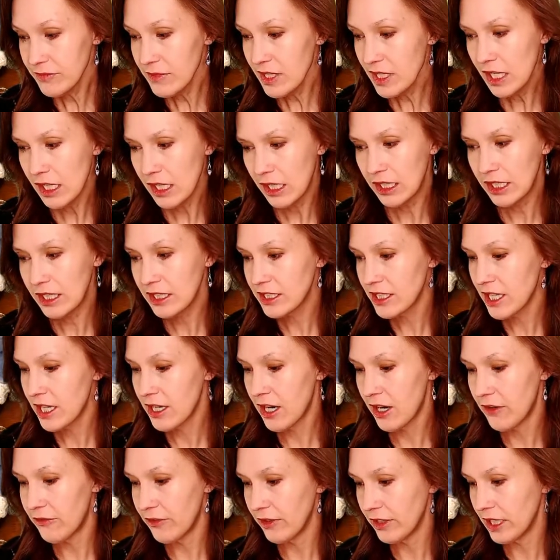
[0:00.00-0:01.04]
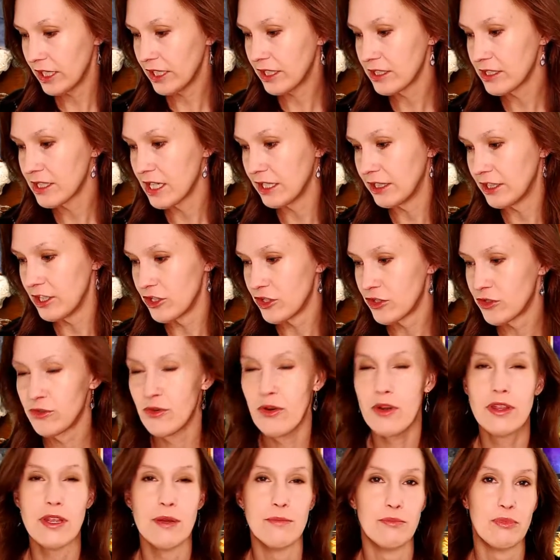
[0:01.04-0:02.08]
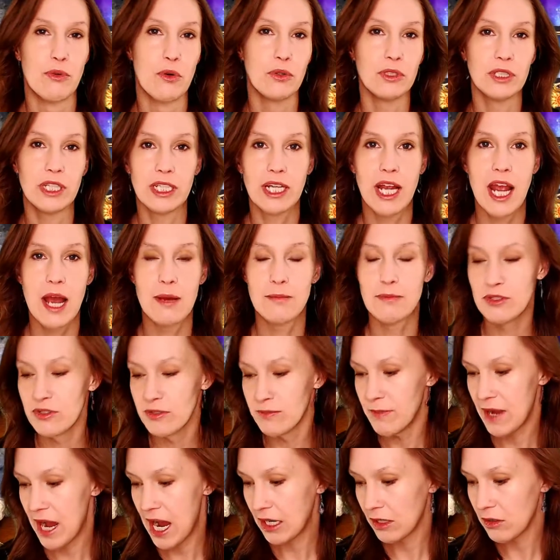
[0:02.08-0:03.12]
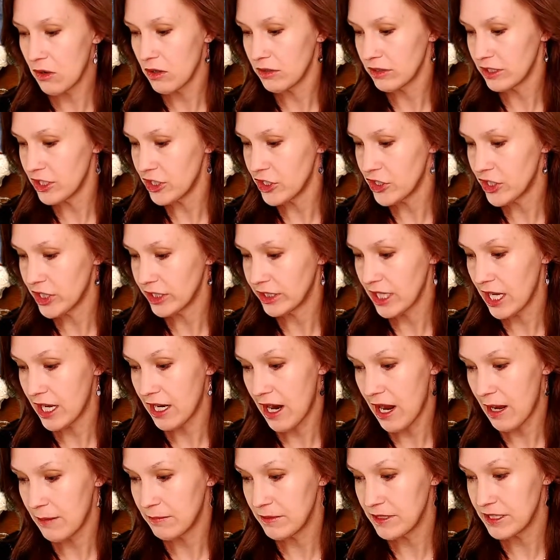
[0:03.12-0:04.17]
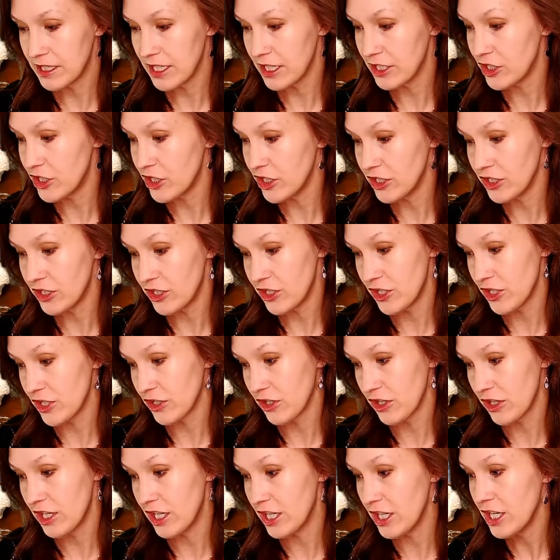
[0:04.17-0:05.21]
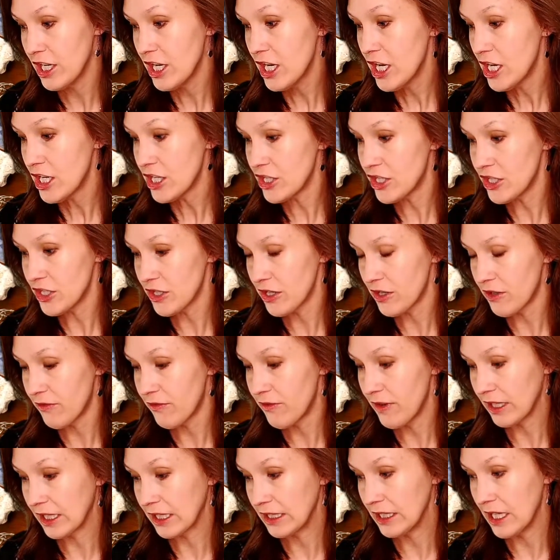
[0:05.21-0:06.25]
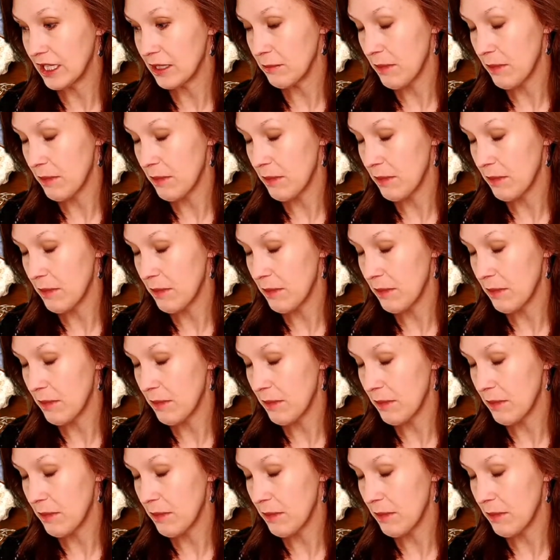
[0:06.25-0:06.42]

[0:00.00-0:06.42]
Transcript: Like I said, I feel like it's like the straw that broke the camel's back, all this shit that happens. And she is just gonna, she's gonna fucking let him